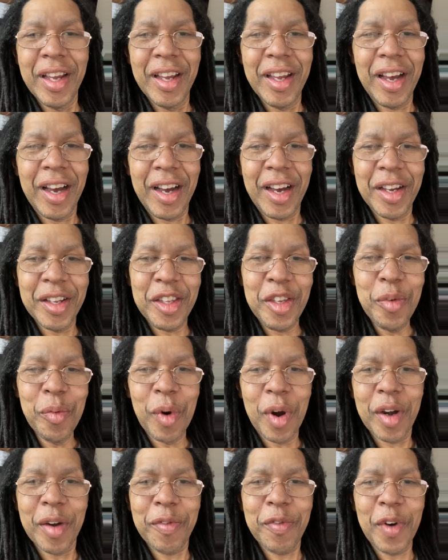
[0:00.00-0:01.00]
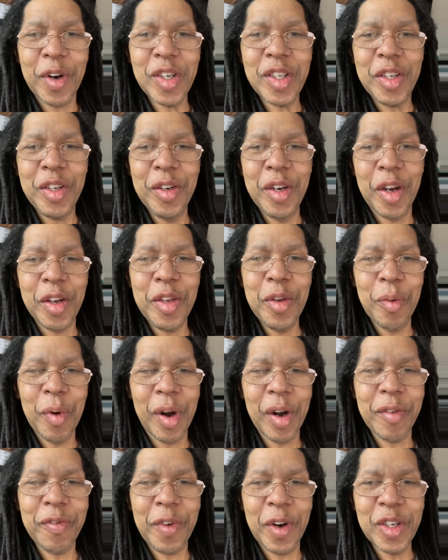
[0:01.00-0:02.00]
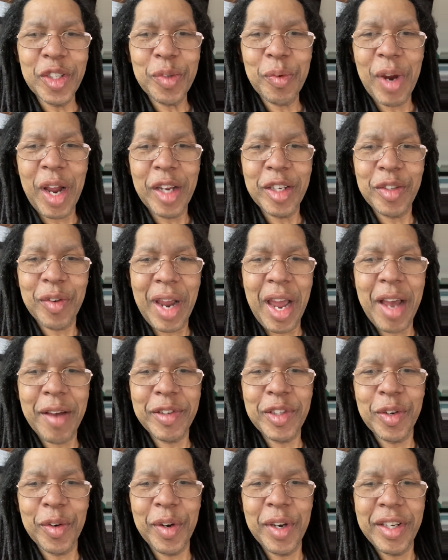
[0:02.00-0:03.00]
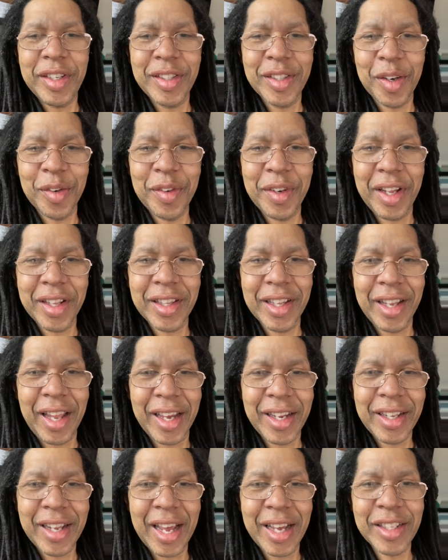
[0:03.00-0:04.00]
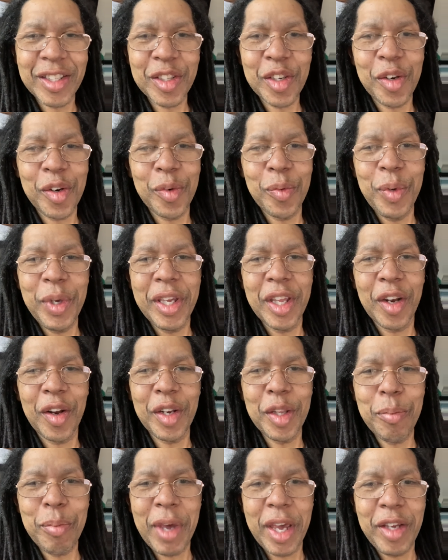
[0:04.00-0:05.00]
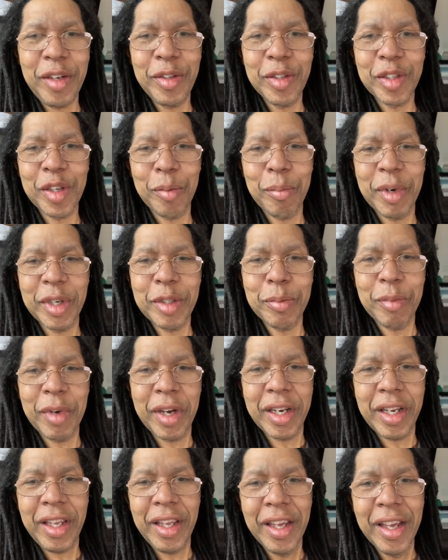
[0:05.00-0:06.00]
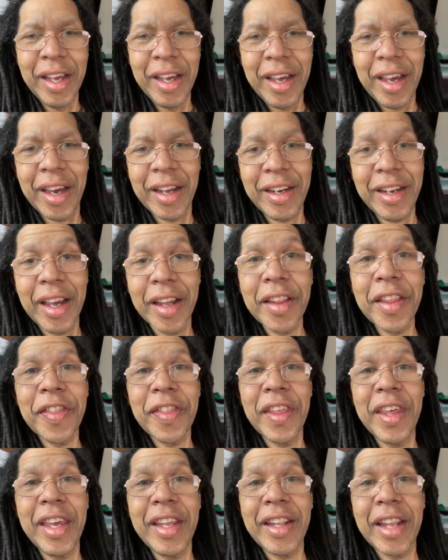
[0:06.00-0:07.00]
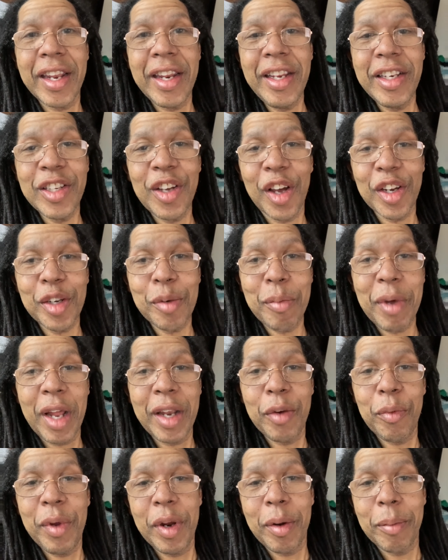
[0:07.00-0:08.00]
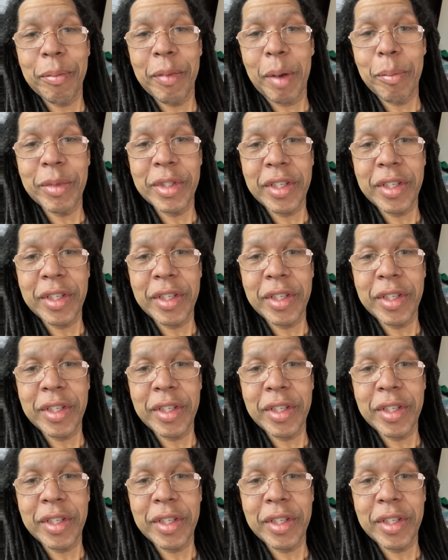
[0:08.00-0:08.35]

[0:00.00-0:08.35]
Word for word: uh, you weren't a first, you know, you weren't a first round draft choice or nothing like that. So we can only pay you so much money. And the other thing that he talked about here, I'm, I'm gonna